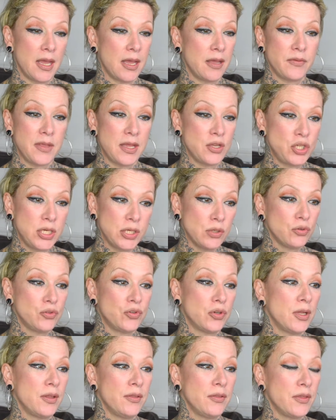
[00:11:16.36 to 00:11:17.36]
Their
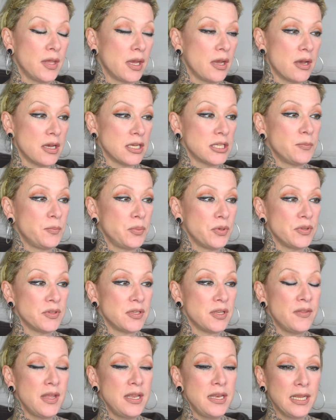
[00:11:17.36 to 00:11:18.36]
children, their
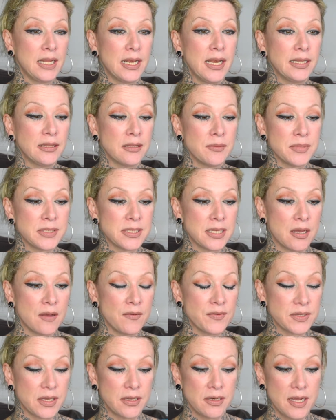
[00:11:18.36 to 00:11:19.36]
husbands, and they neglect
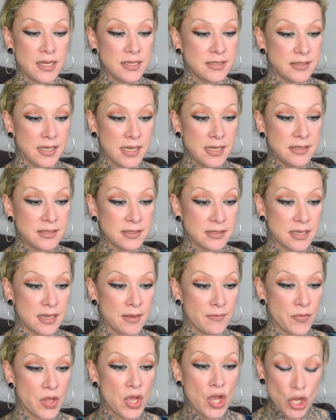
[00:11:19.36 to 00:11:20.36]
themselves. And I say to
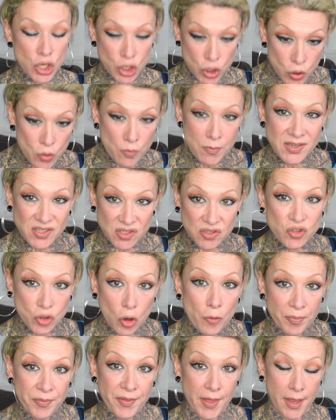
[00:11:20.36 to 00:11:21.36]
them, you must
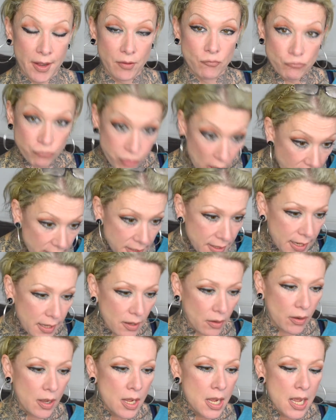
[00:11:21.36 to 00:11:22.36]
stop that right
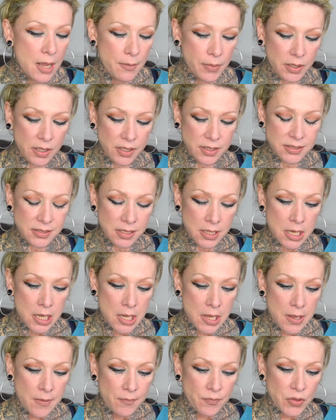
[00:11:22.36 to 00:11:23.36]
now, because
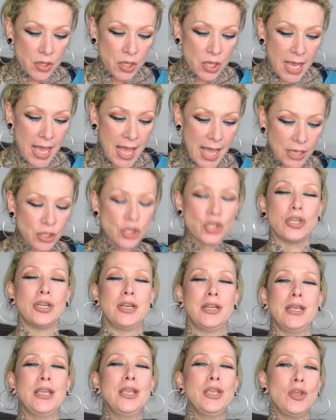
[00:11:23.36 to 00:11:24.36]

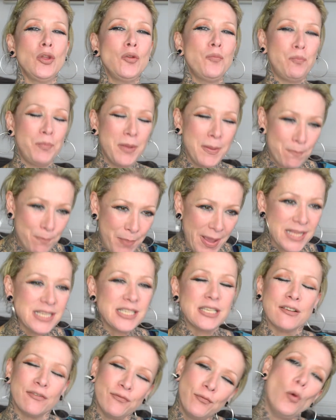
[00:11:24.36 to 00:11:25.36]
actually you'd be
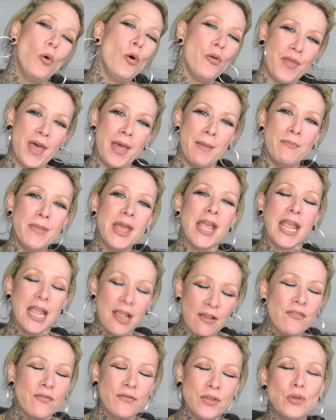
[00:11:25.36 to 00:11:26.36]
better for them
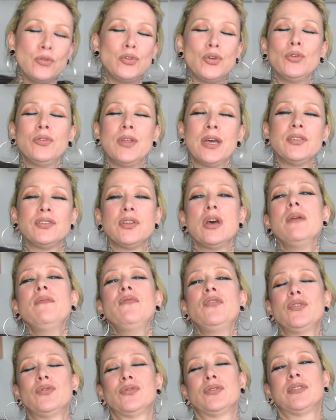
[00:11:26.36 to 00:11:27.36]
if you took that time
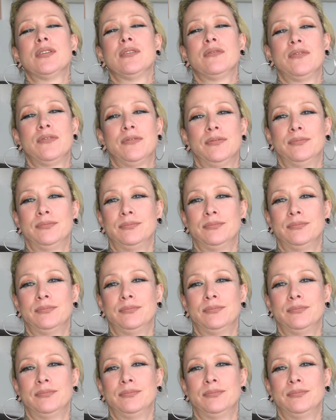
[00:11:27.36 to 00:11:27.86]
for yourself.